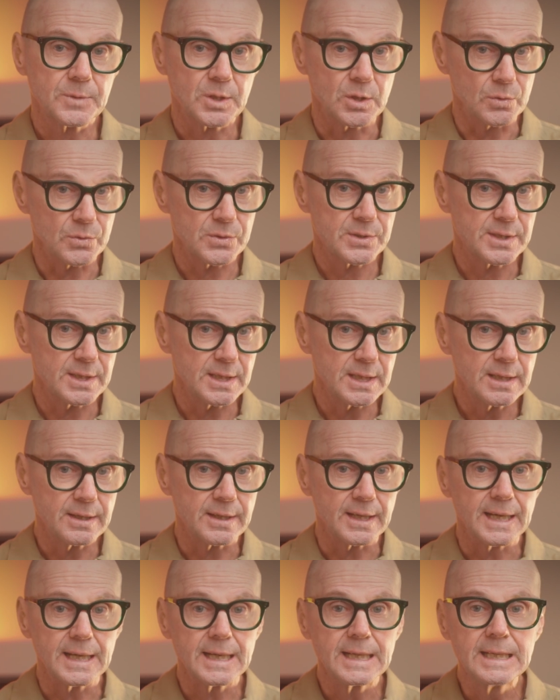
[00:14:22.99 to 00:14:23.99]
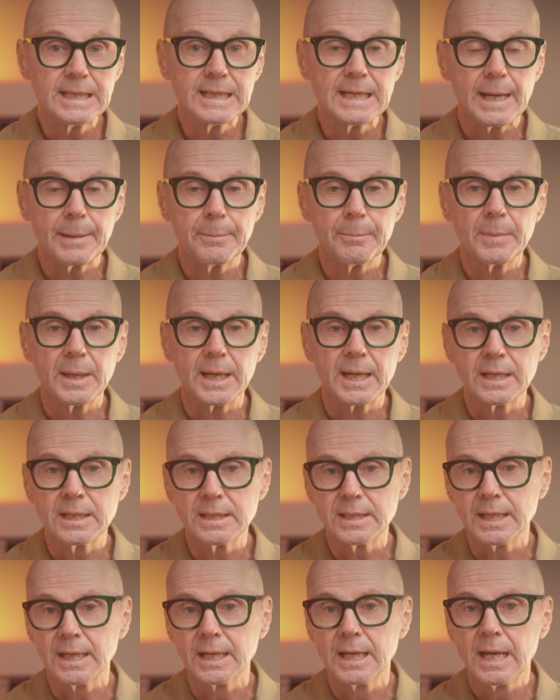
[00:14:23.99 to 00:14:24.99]
You'll see the EM
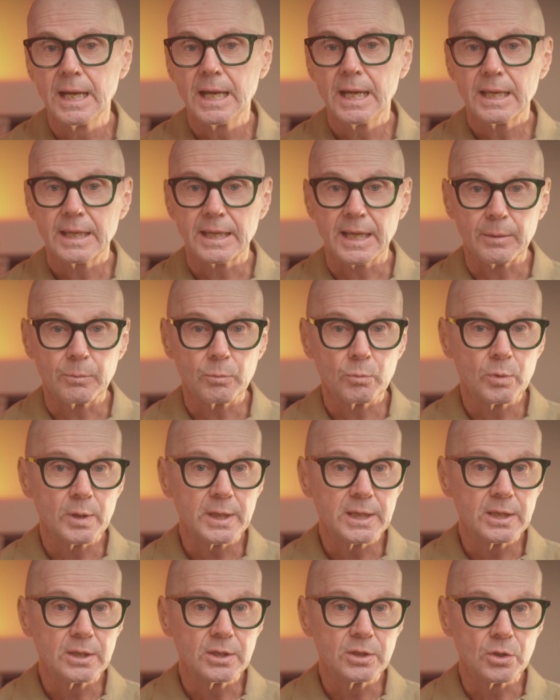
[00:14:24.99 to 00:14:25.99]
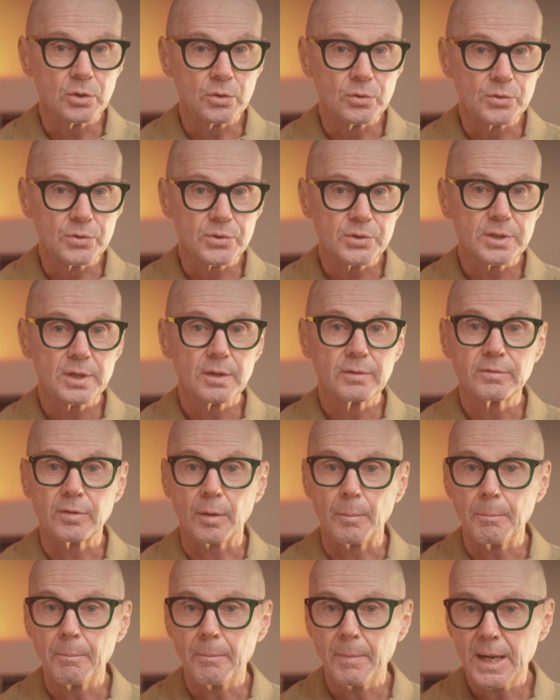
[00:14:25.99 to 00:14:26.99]
ending that we used for
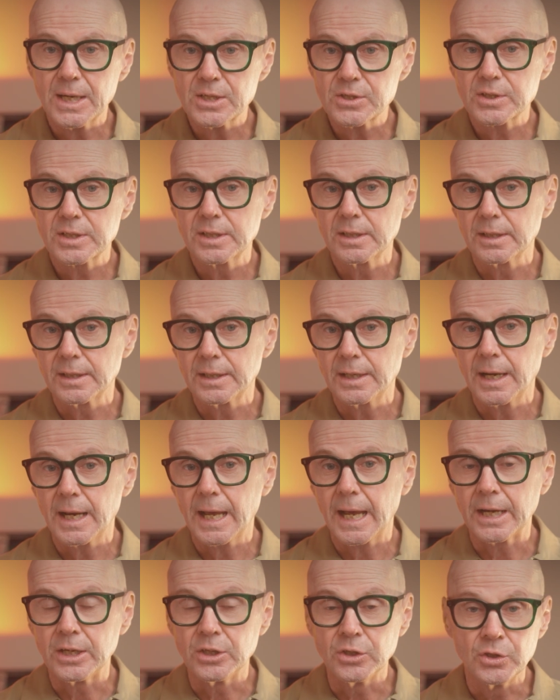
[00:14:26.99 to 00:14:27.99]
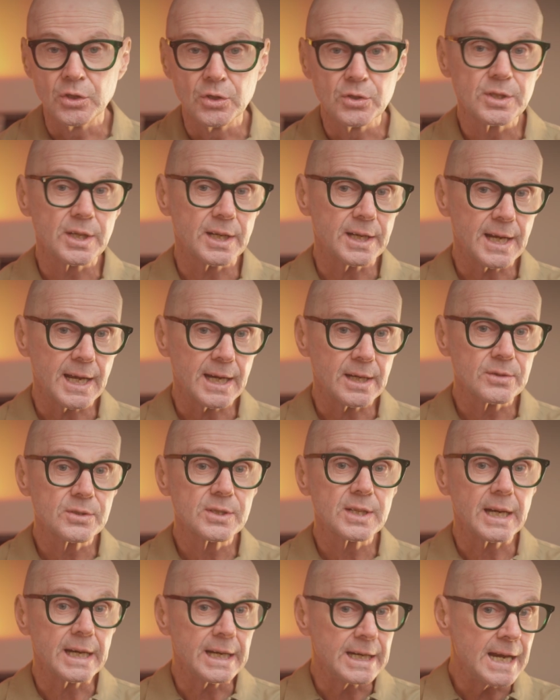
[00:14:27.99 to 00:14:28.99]
masculine and neuter nouns
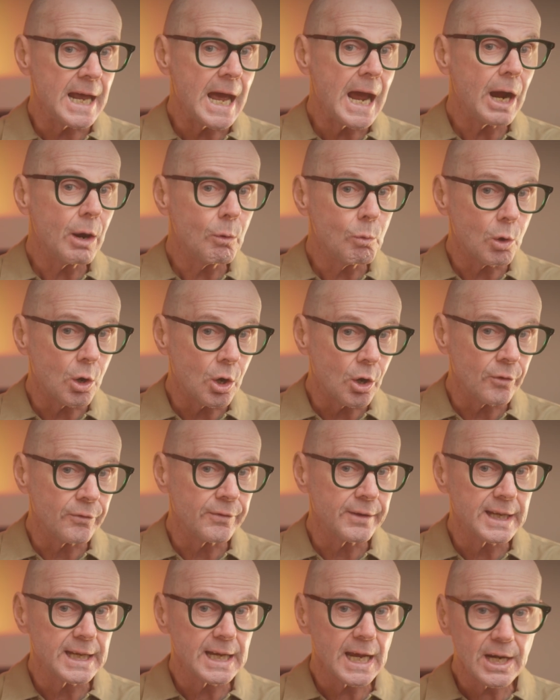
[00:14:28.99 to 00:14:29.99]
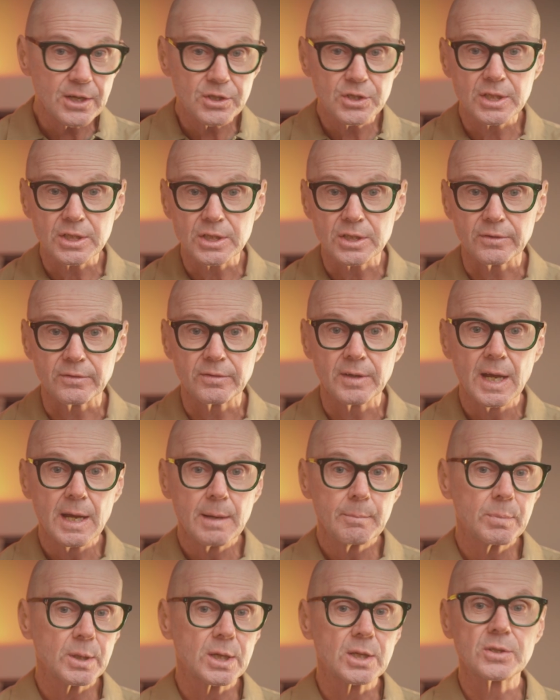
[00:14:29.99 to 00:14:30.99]
now on the adjective
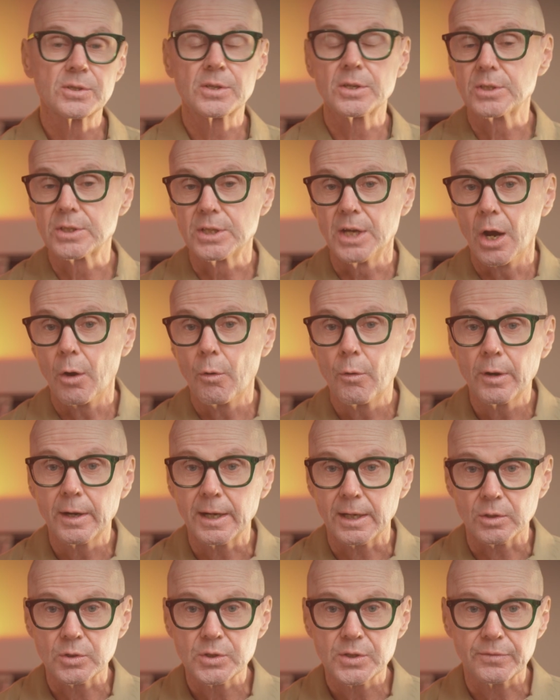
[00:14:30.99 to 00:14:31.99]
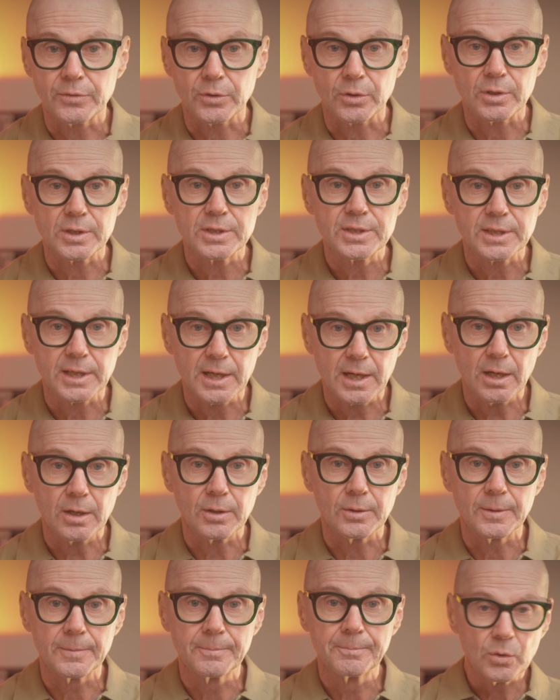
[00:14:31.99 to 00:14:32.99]
because there's nowhere else for it to
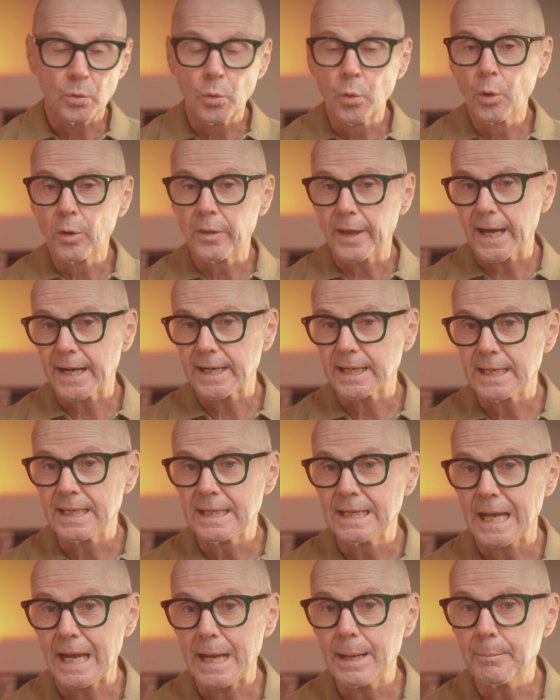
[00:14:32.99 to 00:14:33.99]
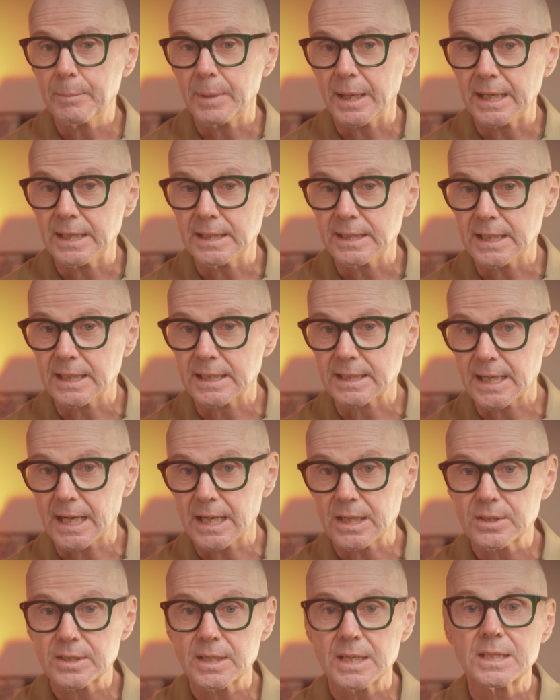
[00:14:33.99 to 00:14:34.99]
go. All that EM ending
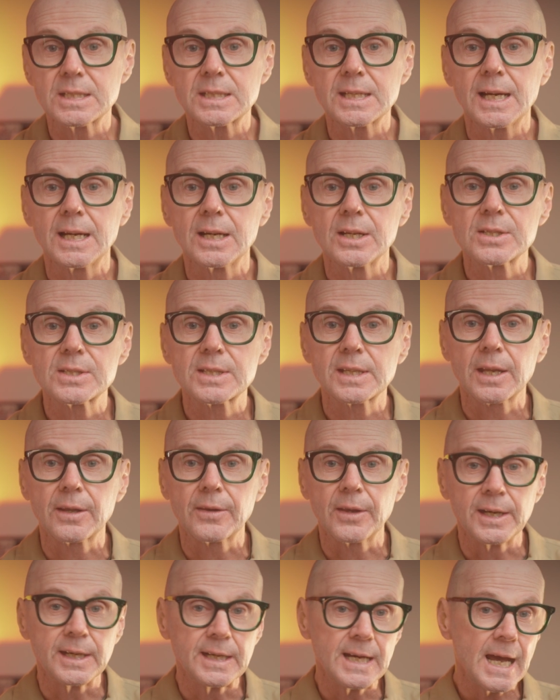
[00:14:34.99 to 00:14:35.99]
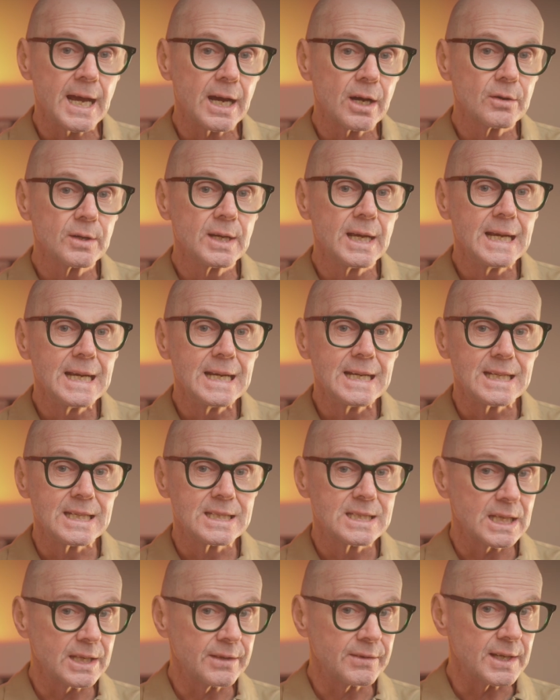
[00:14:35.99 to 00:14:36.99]
does is tell us that the noun
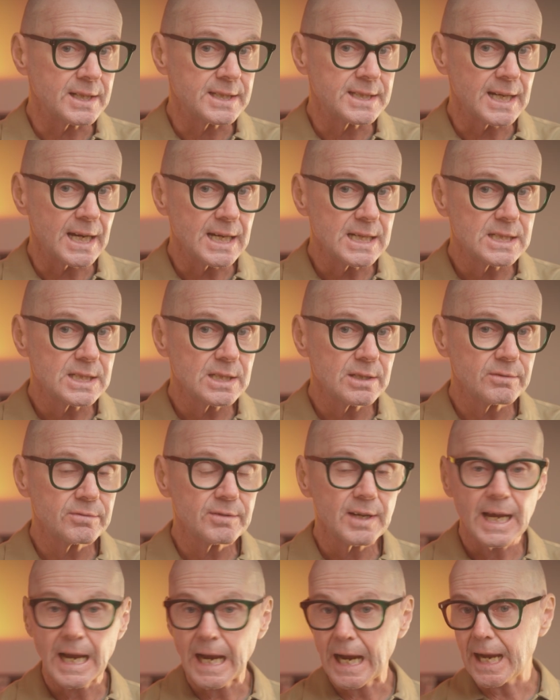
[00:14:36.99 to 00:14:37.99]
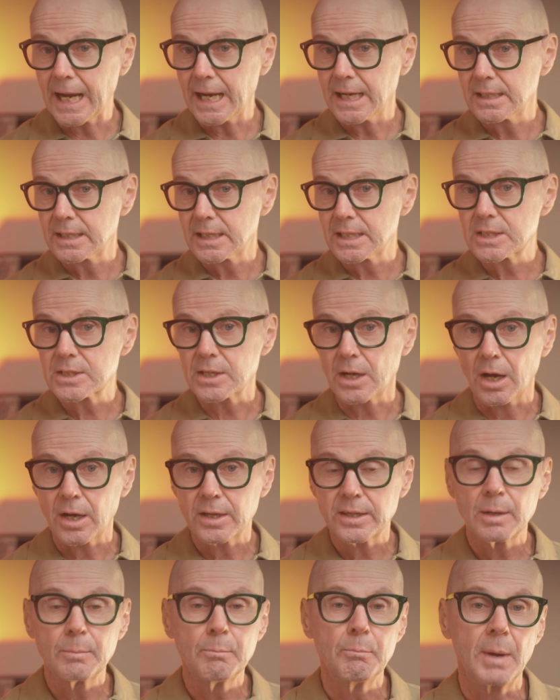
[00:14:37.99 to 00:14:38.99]
is in the dative and it's
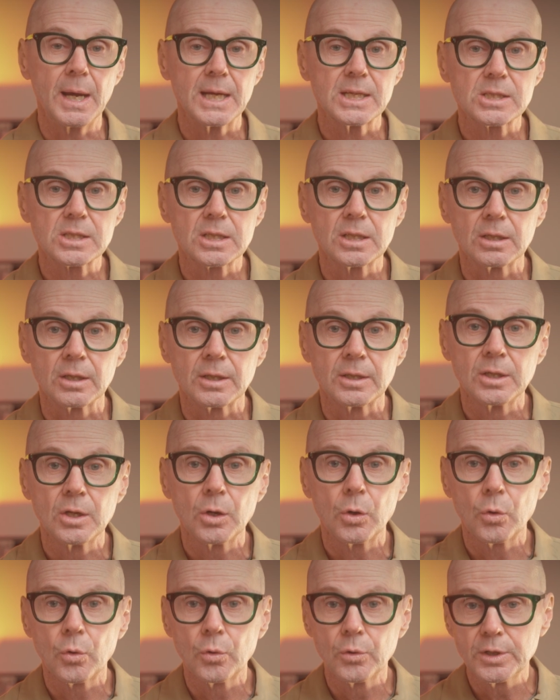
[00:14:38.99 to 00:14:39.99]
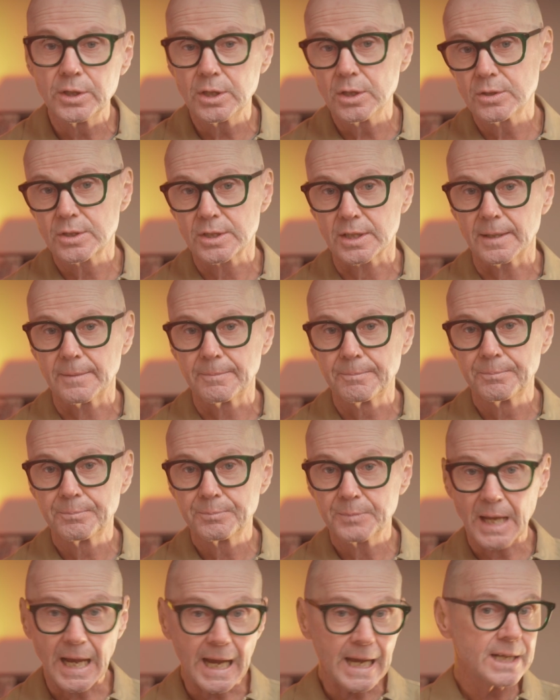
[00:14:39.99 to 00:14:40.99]
either masculine or neuter
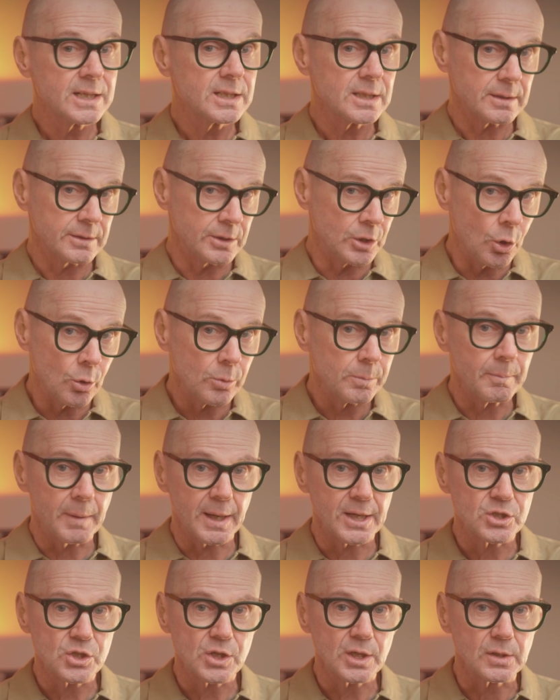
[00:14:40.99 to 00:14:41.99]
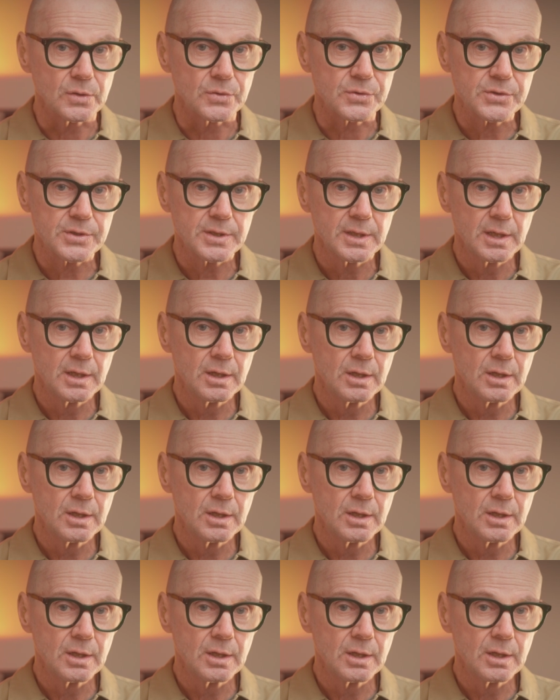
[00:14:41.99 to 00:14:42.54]
and not much else.